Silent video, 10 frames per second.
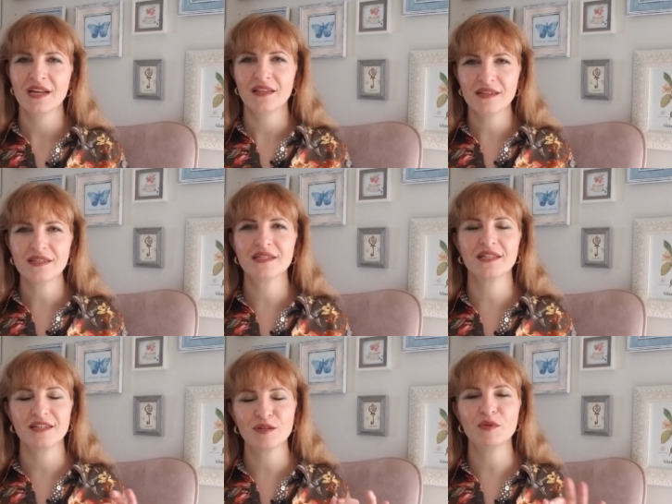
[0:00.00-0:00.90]
This is a
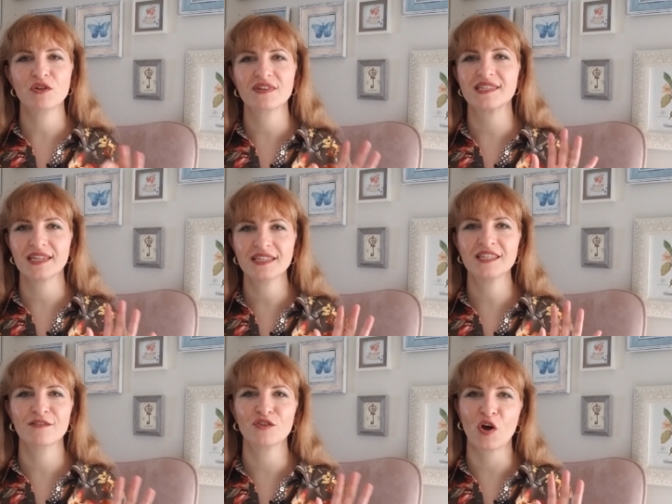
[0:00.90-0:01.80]
little bit of a
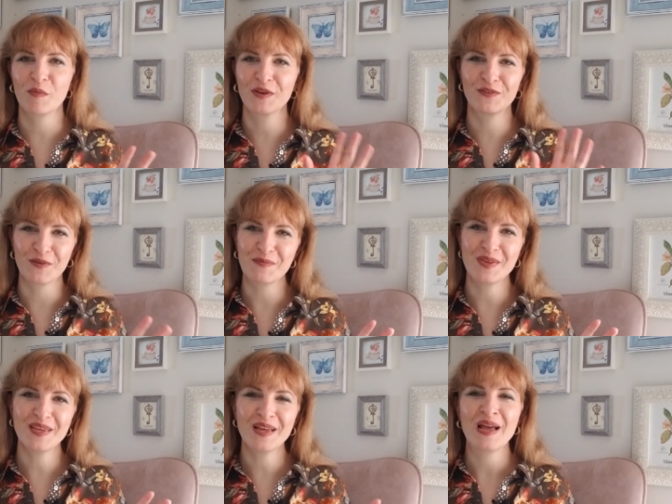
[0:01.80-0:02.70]
sensitive topic for
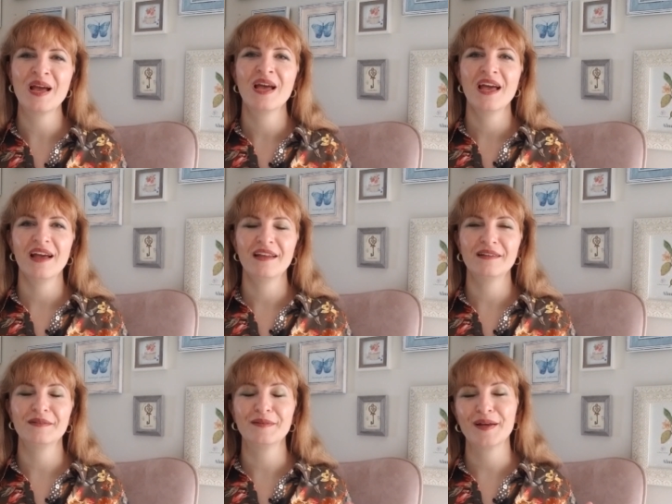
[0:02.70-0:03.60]
me.
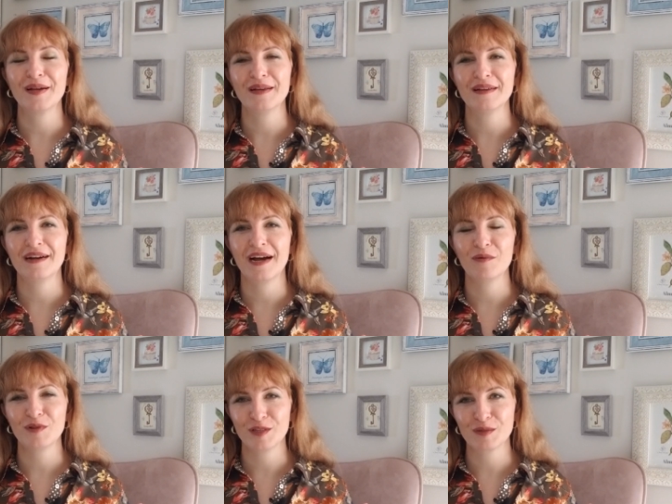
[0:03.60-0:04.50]
I
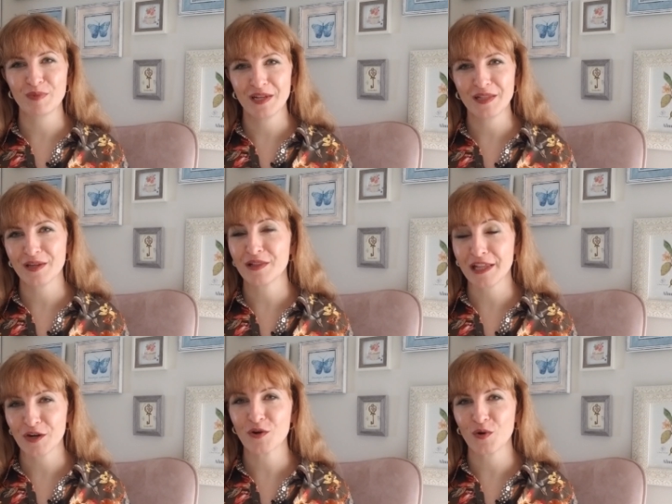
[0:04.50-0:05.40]
will explain
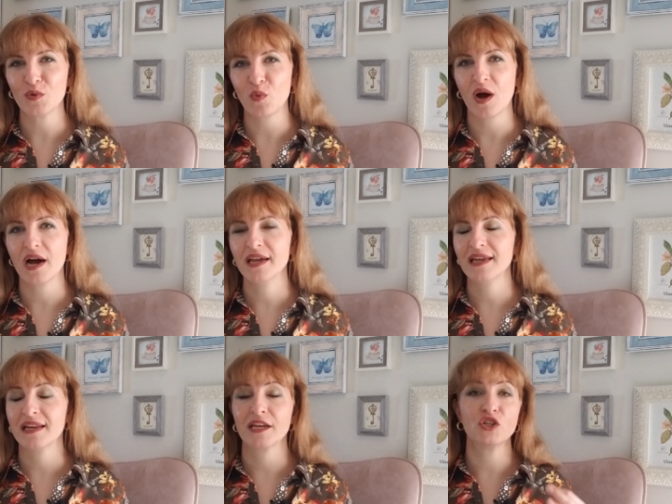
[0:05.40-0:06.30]
later on why,
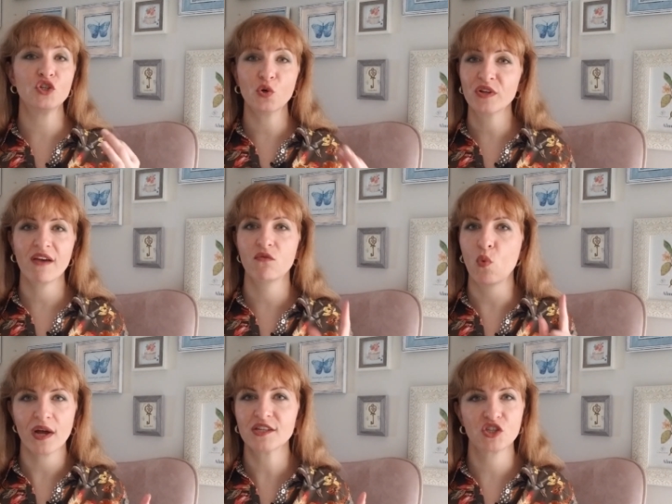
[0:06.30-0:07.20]
and I don't have
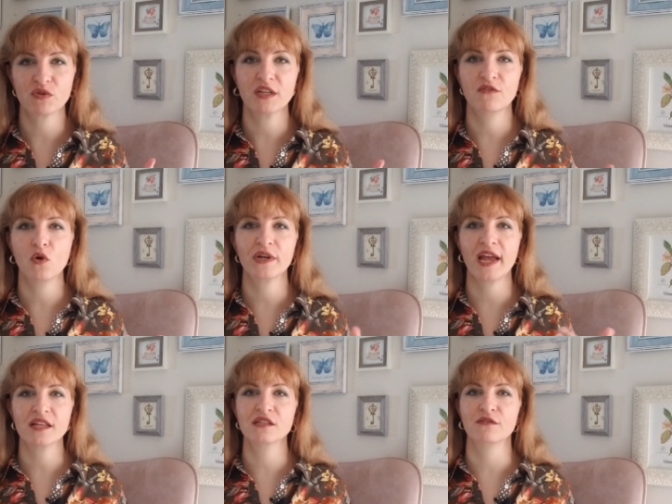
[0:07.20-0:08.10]
one straightforward
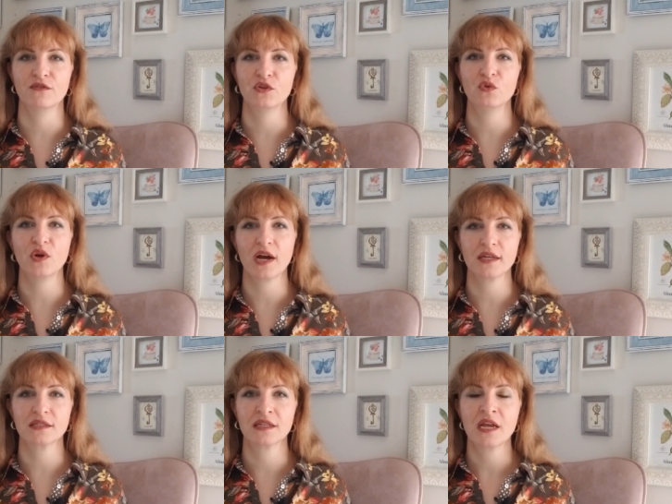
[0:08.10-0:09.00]
answer for you
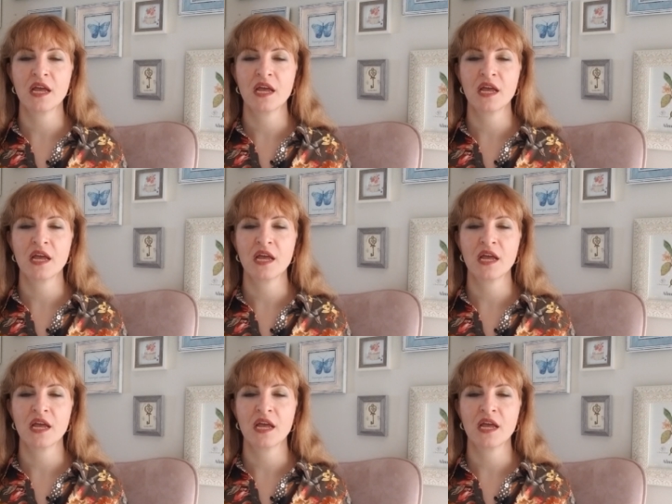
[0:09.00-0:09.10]
guys.